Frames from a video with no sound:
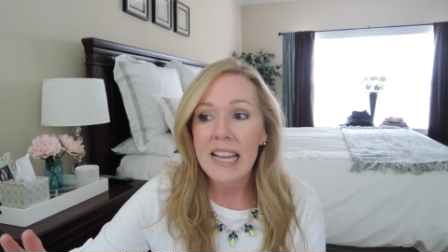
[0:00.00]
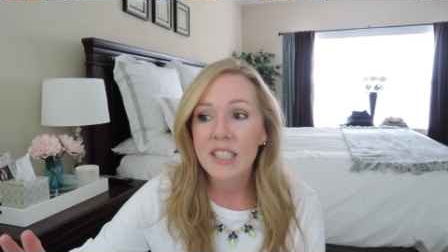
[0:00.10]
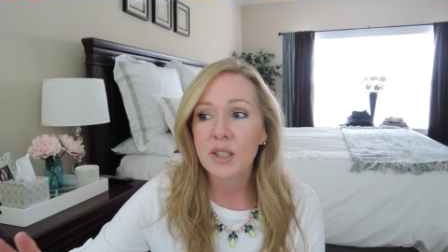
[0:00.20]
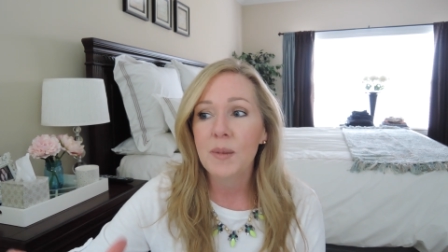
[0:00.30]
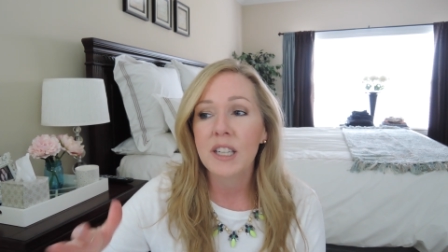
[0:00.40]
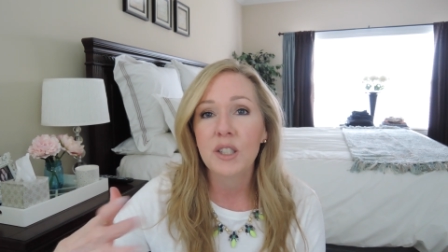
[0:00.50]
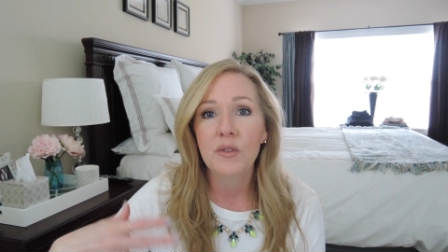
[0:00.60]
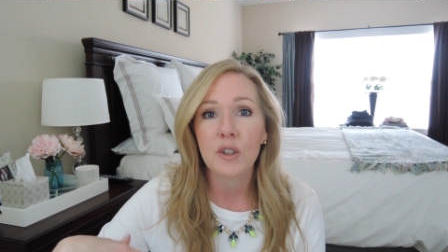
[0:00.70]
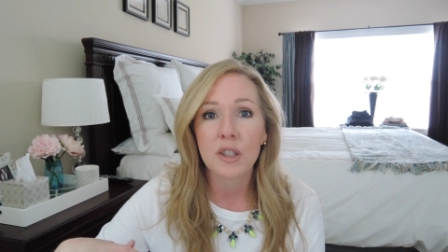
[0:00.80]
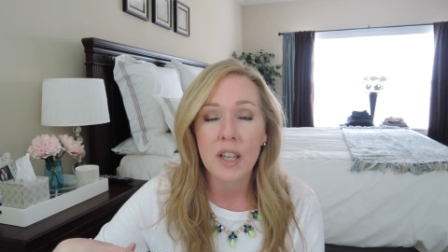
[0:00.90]
It just makes you
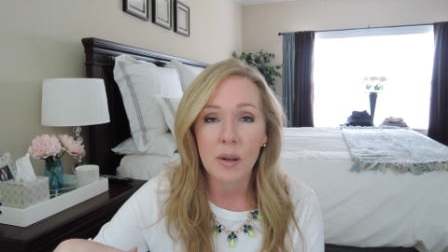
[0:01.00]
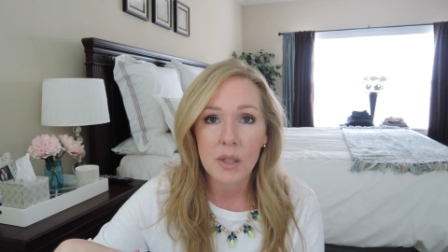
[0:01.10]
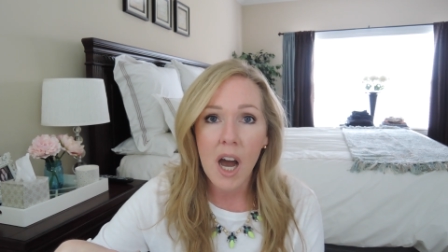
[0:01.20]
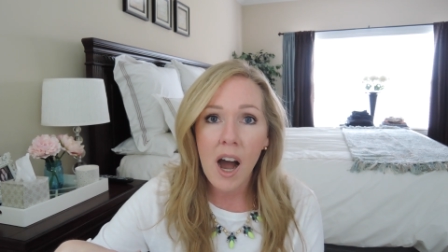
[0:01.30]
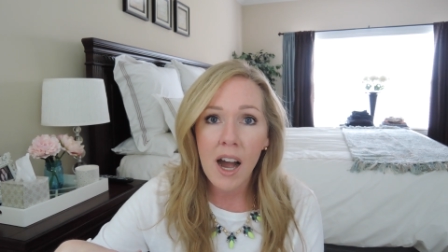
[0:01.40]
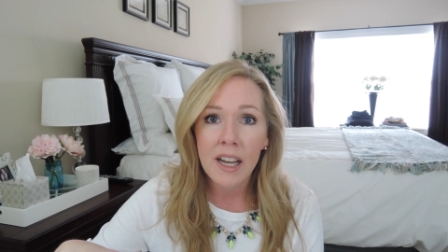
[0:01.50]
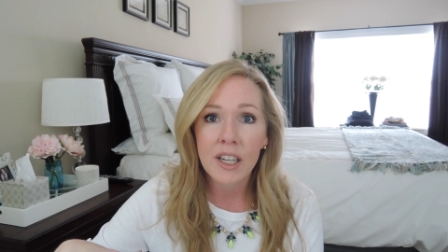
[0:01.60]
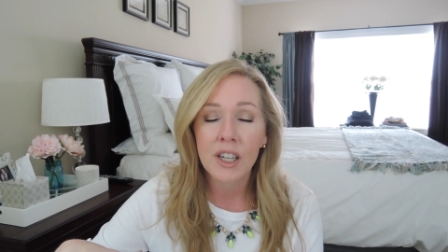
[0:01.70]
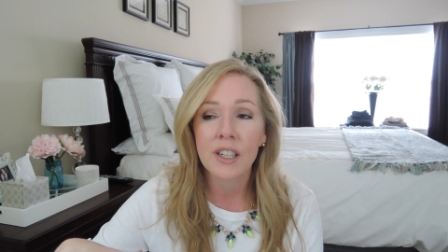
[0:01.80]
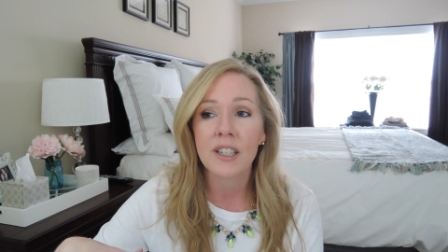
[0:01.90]
feel so
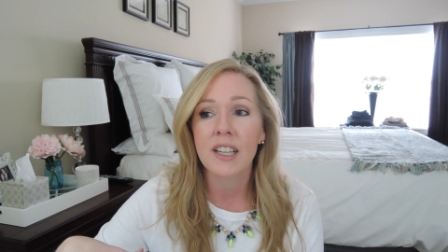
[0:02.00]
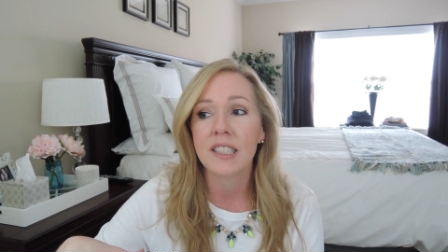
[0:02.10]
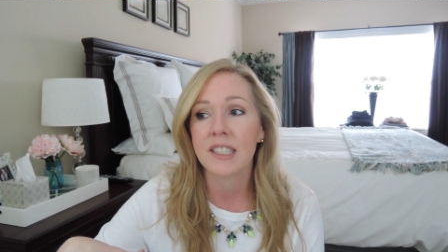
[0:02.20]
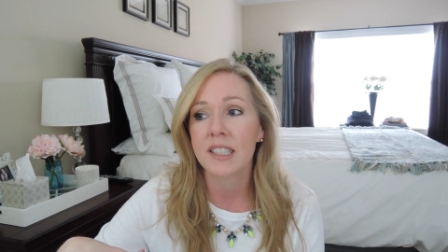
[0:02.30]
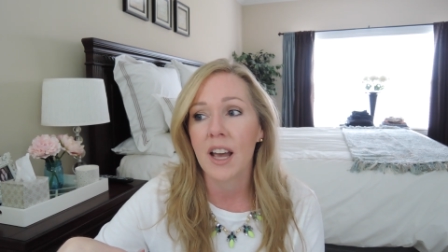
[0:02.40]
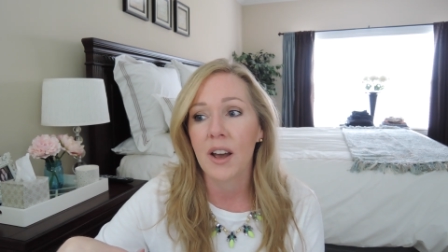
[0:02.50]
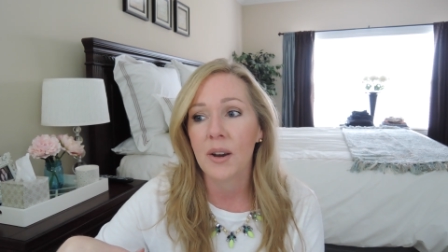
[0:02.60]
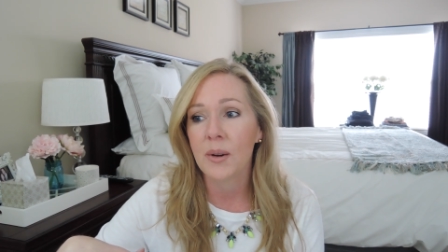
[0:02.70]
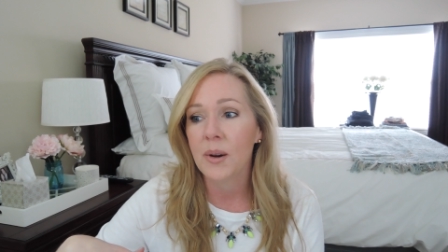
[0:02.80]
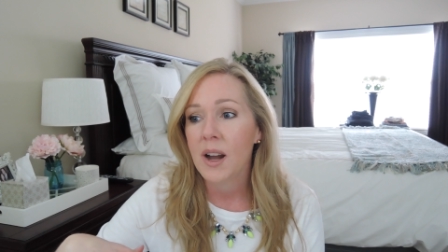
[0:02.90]
tired and
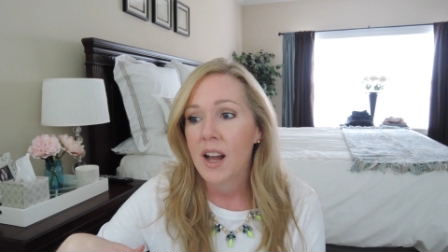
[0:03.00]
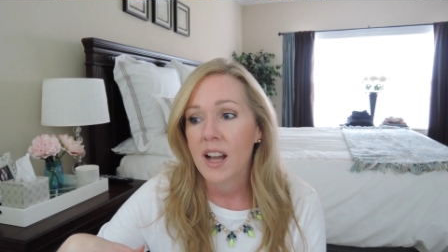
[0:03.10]
so,